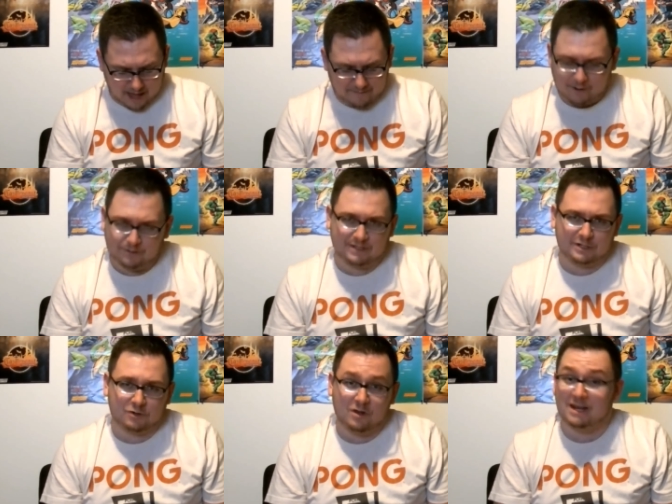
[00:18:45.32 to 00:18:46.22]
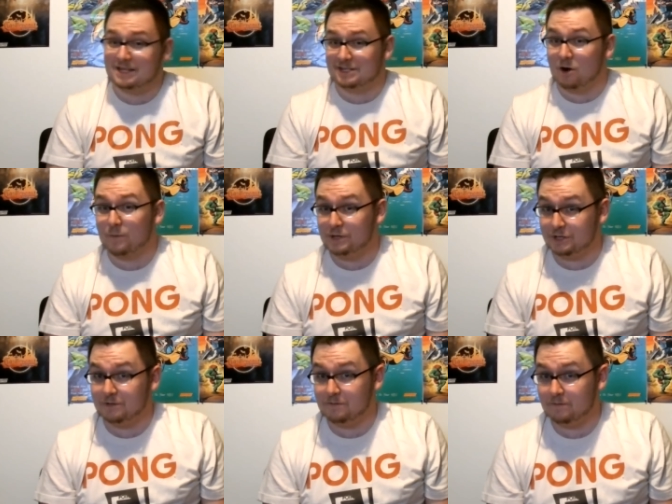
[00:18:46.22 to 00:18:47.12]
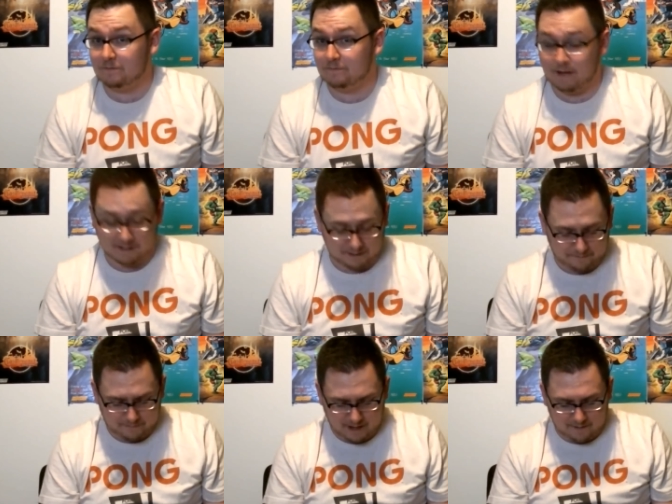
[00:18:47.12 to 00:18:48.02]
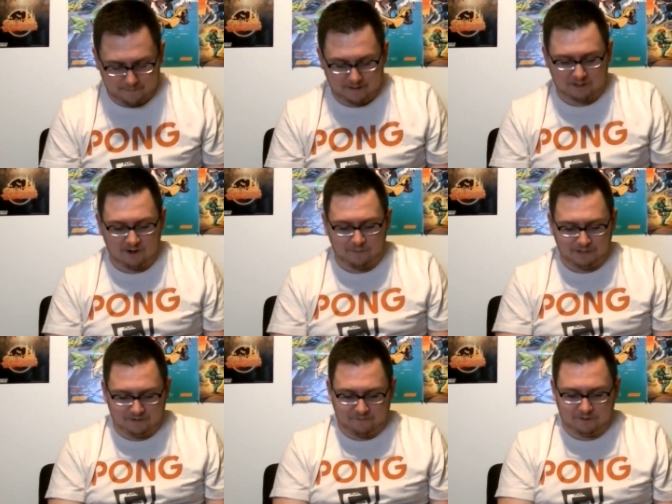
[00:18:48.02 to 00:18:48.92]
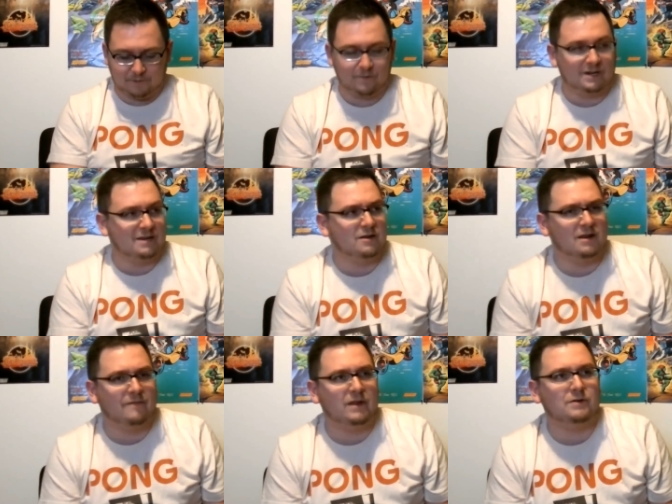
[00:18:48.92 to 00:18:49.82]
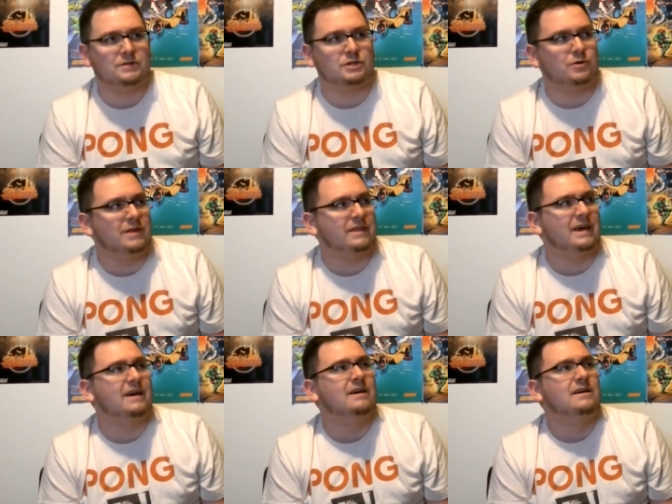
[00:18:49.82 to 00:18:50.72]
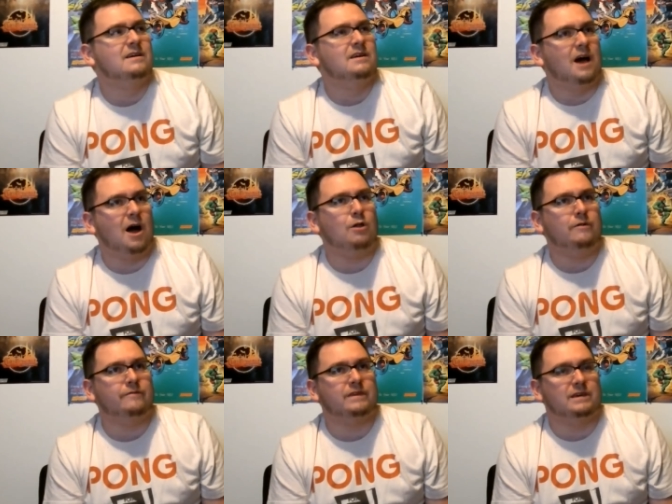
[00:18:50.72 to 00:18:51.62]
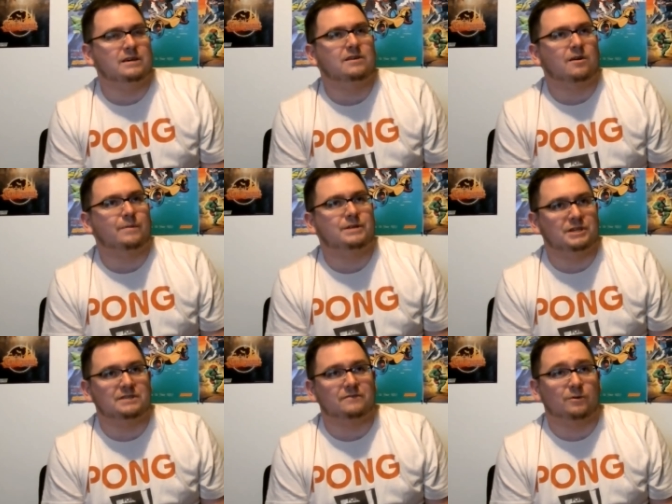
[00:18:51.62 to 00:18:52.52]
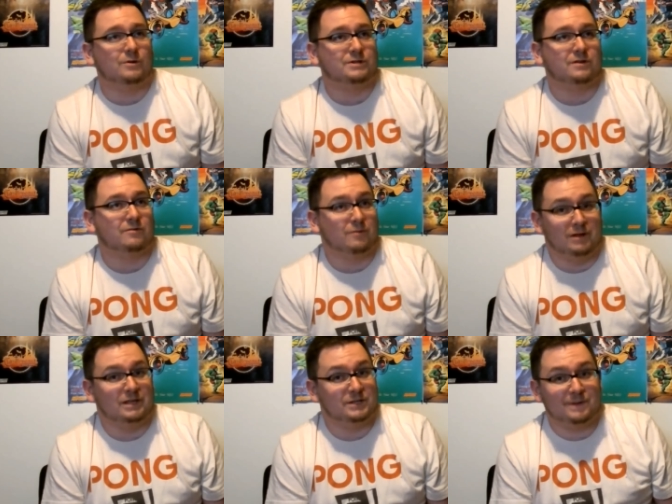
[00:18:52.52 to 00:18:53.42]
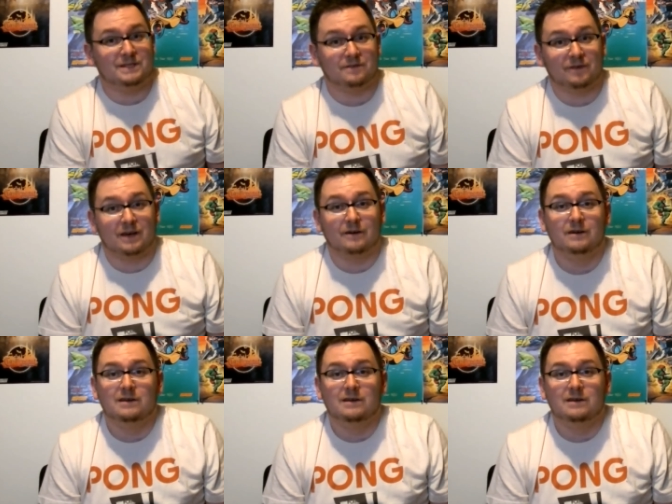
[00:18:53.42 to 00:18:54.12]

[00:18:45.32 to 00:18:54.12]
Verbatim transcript: I've noticed this trend, it's an RPG, heads up, um, it's an RPG for the Super Nintendo, and I've noticed the trend that all of the good RPGs, of course, are really expensive now.